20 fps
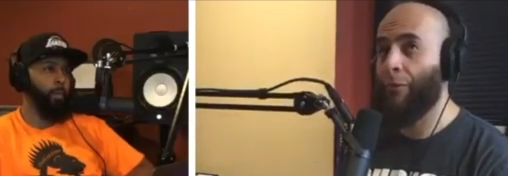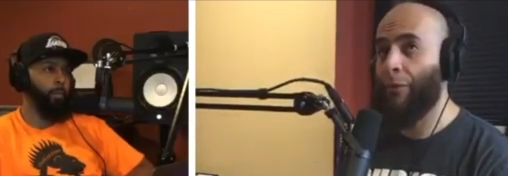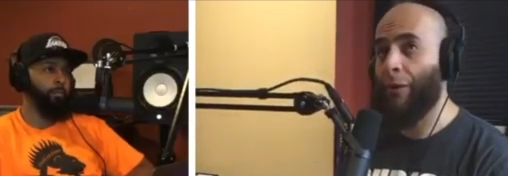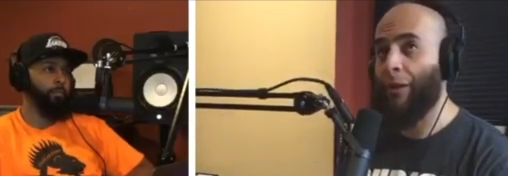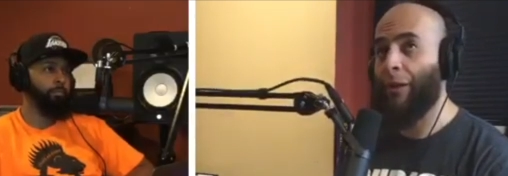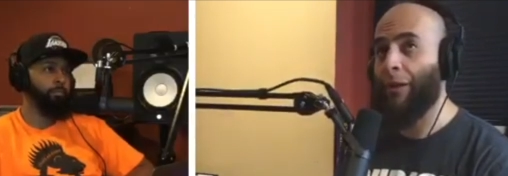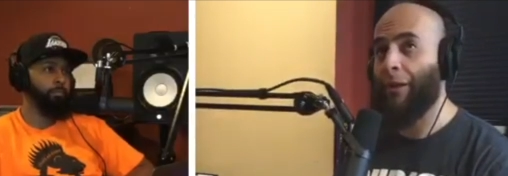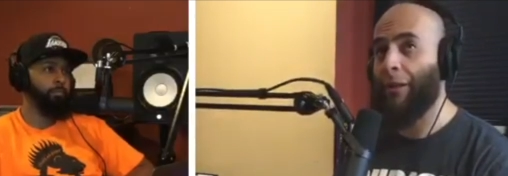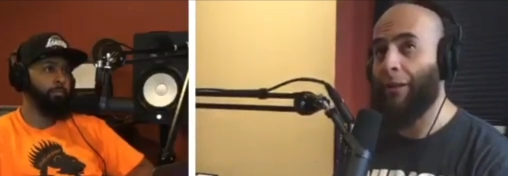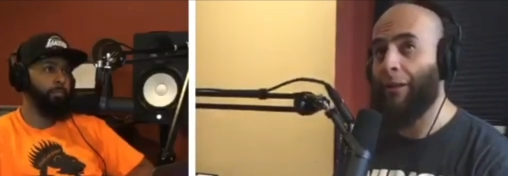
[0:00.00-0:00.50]

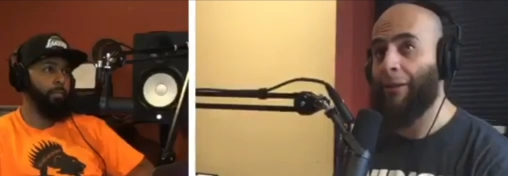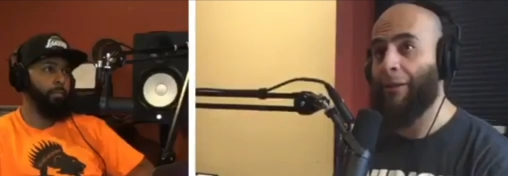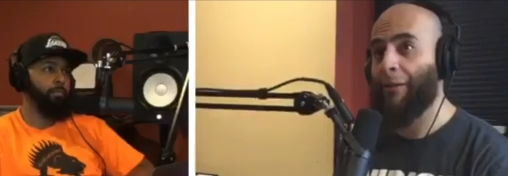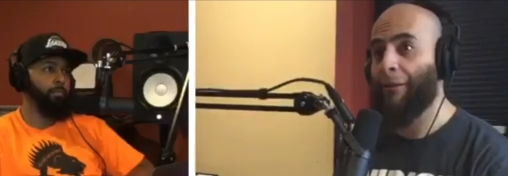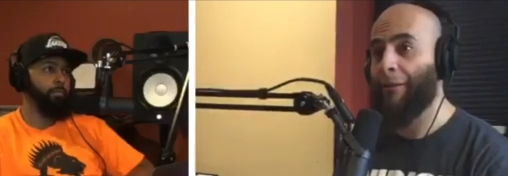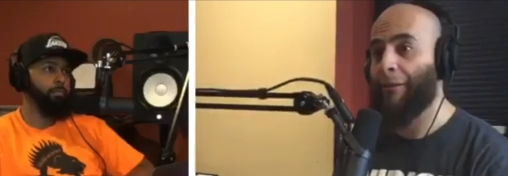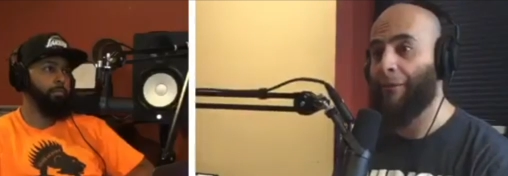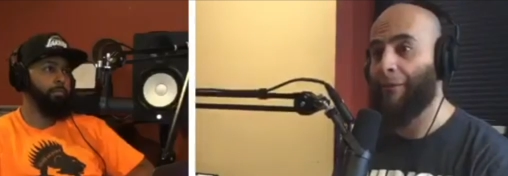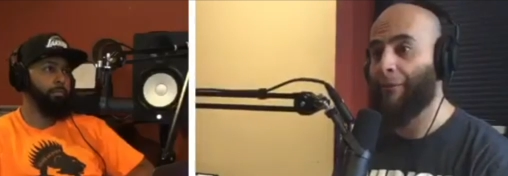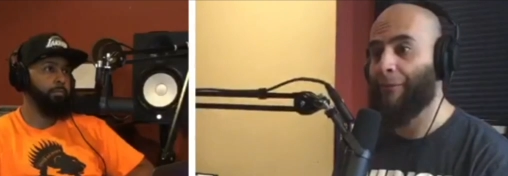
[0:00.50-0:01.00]

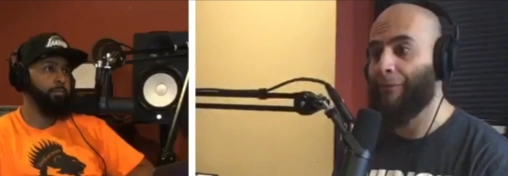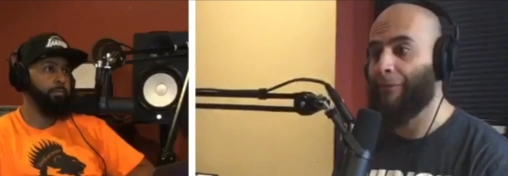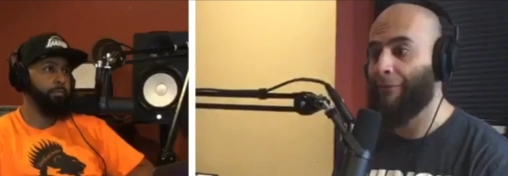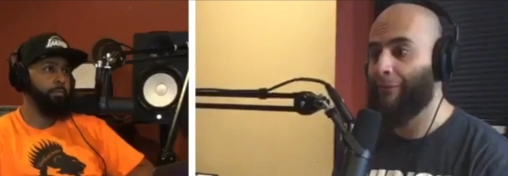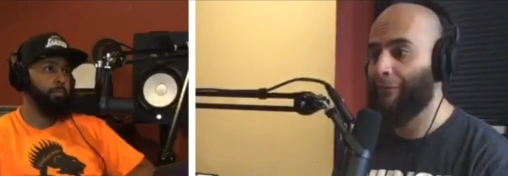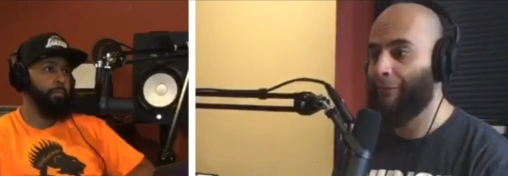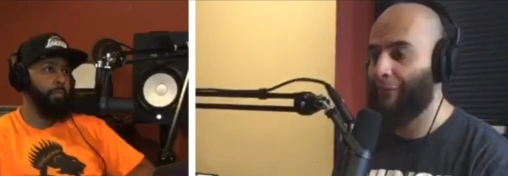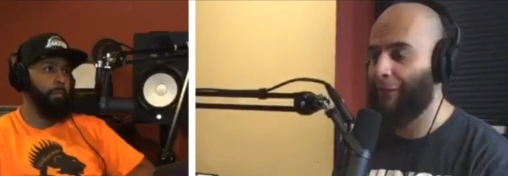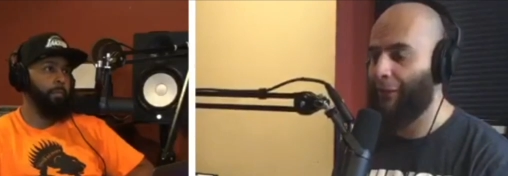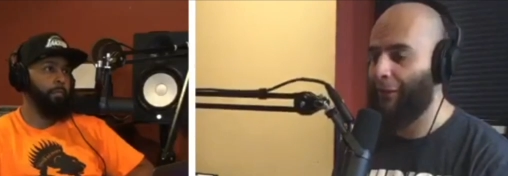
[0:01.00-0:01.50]
Speaker 1: Uh,
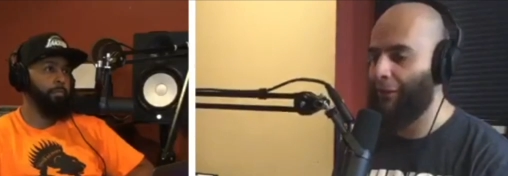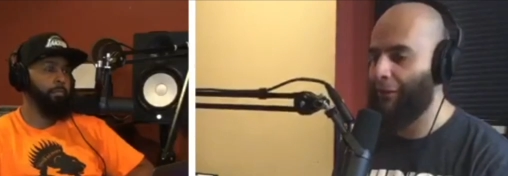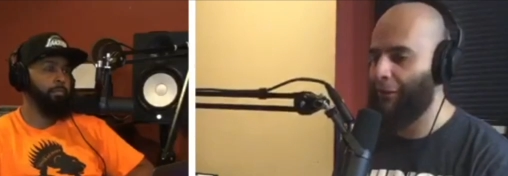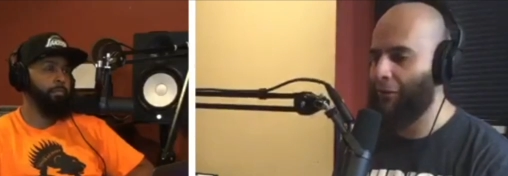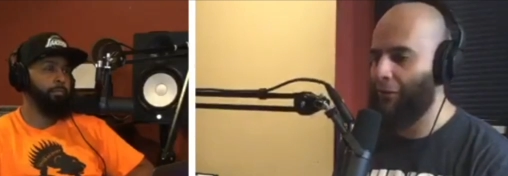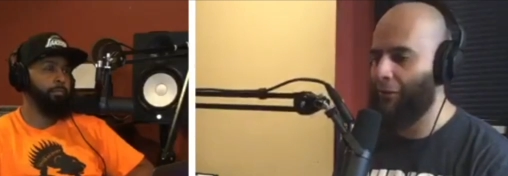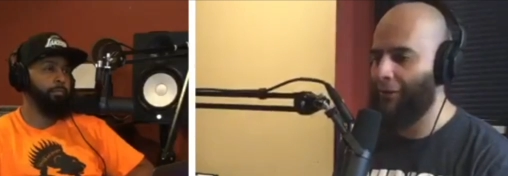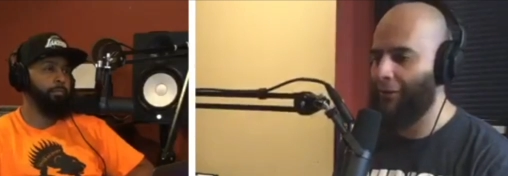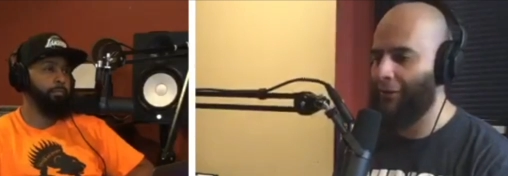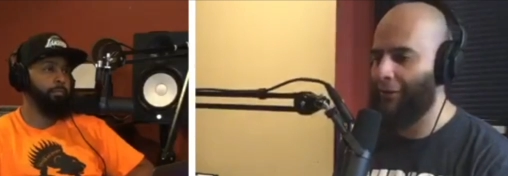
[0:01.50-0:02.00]
how you
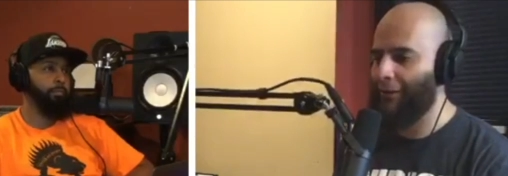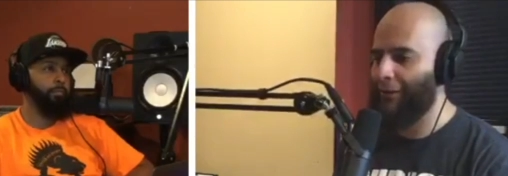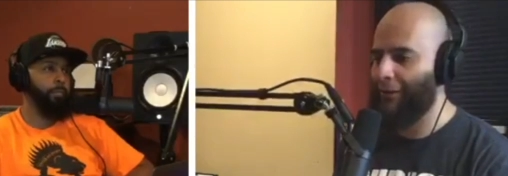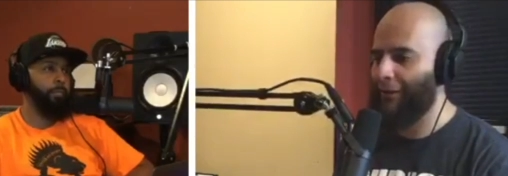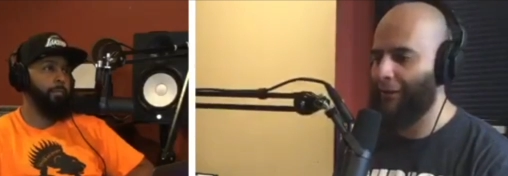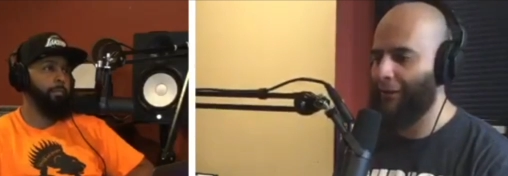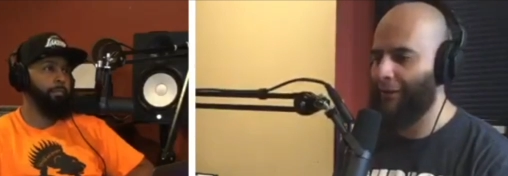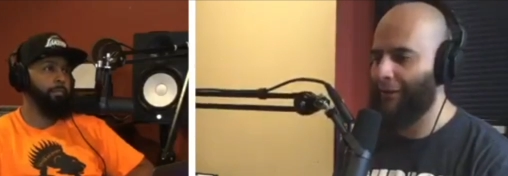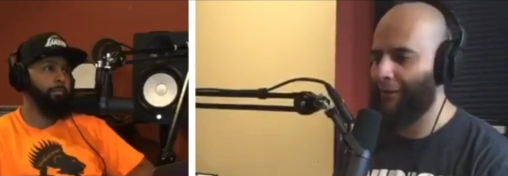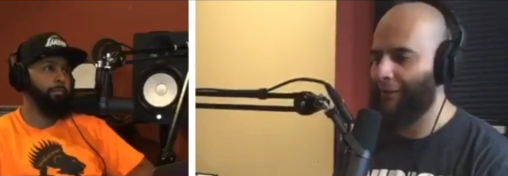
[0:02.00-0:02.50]
call it
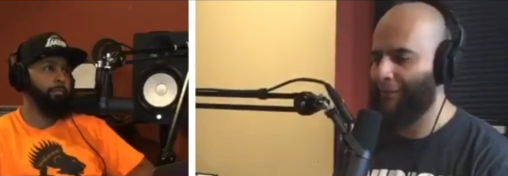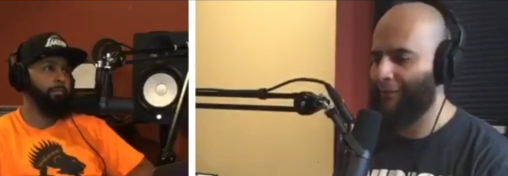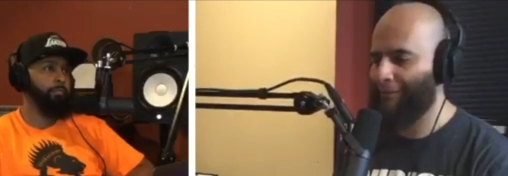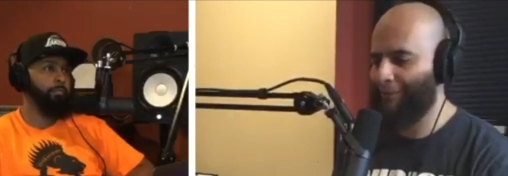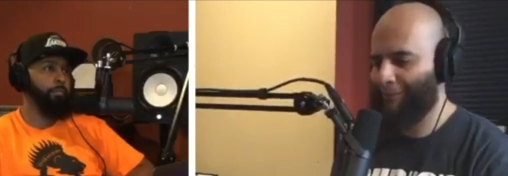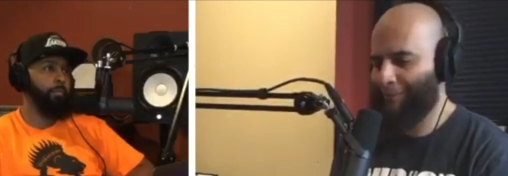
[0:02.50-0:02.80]
um,